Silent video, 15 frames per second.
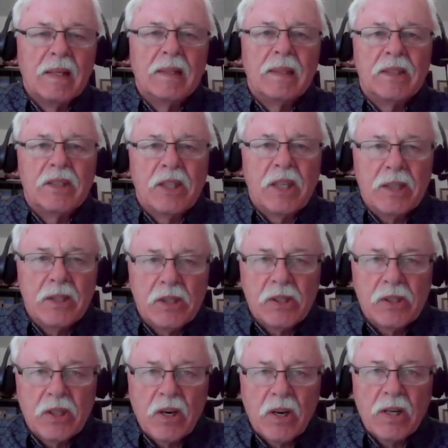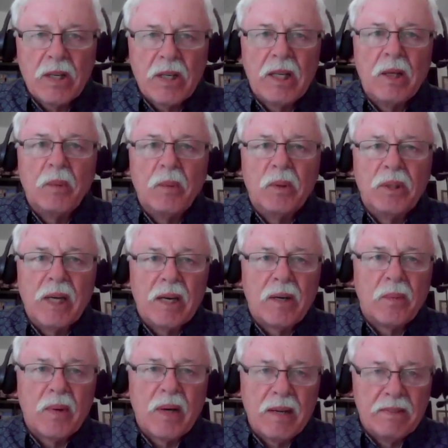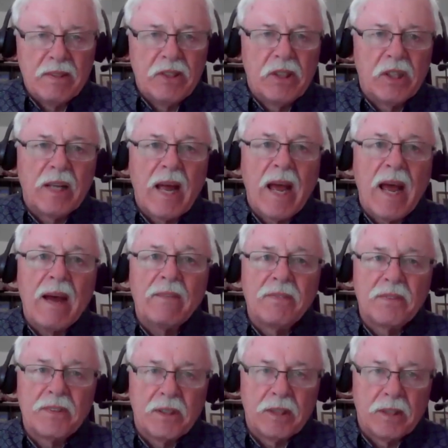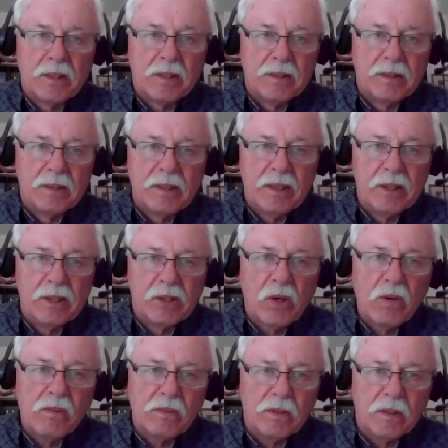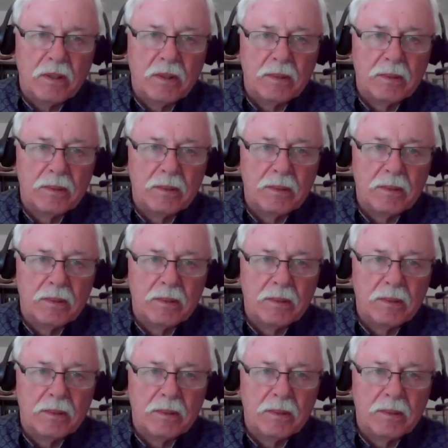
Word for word: The chances are he will not arrive until after it's over.